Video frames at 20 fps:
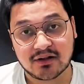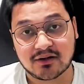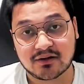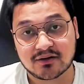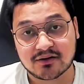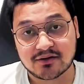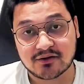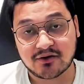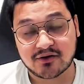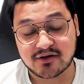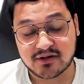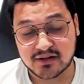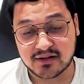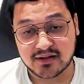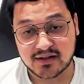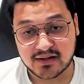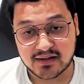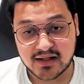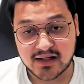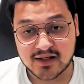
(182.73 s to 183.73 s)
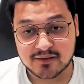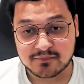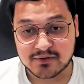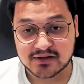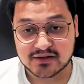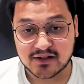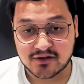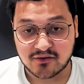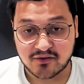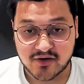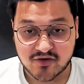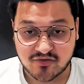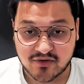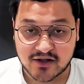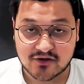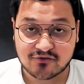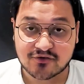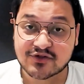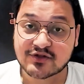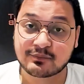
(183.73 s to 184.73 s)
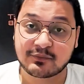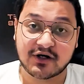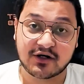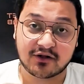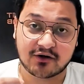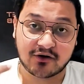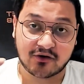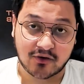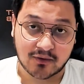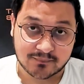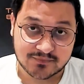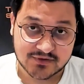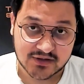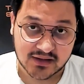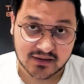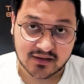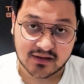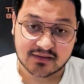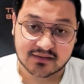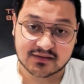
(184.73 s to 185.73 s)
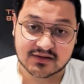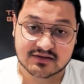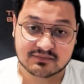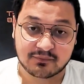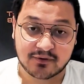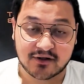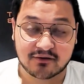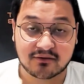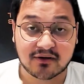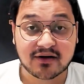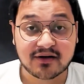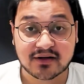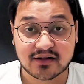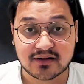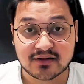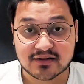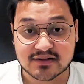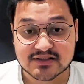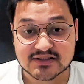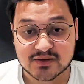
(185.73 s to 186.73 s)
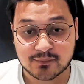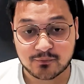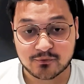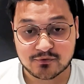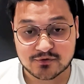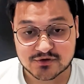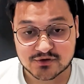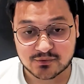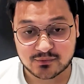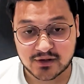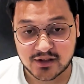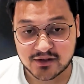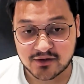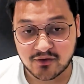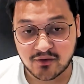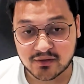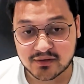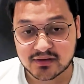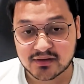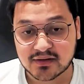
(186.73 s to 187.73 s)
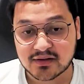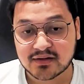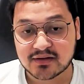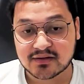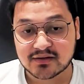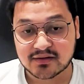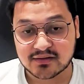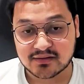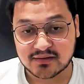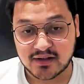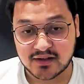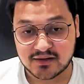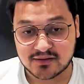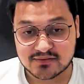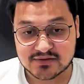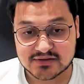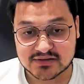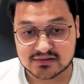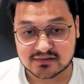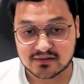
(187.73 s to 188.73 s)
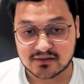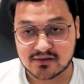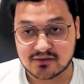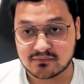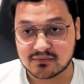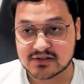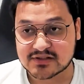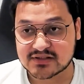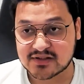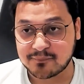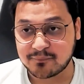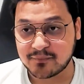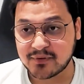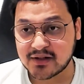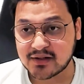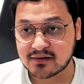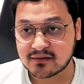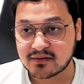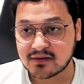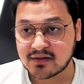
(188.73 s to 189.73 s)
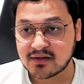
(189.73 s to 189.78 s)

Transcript: Your trigger a name, and then you define which particular object this particular trigger is supposed to run on. Then you do a submit.